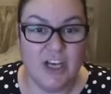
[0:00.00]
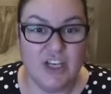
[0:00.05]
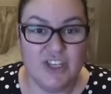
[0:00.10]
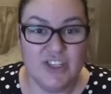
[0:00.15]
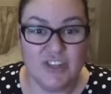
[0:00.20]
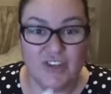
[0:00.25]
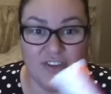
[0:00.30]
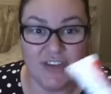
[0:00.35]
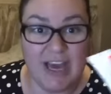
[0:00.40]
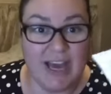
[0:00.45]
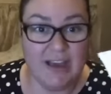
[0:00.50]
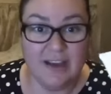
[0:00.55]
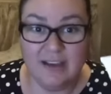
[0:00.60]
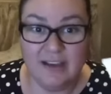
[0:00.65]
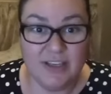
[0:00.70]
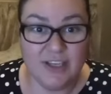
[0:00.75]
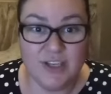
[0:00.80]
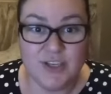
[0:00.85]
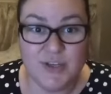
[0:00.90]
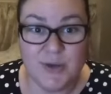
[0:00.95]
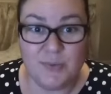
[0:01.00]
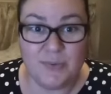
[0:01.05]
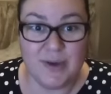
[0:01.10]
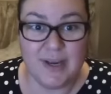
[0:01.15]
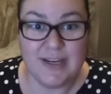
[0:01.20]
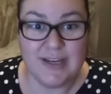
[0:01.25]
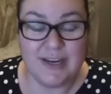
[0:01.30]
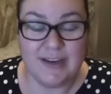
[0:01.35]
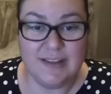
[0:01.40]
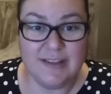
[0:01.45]
So yeah, you don't
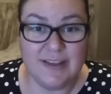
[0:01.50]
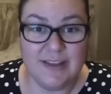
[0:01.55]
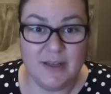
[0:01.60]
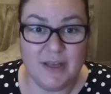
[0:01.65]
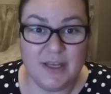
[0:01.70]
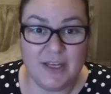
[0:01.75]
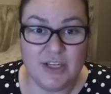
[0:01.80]
need anything there.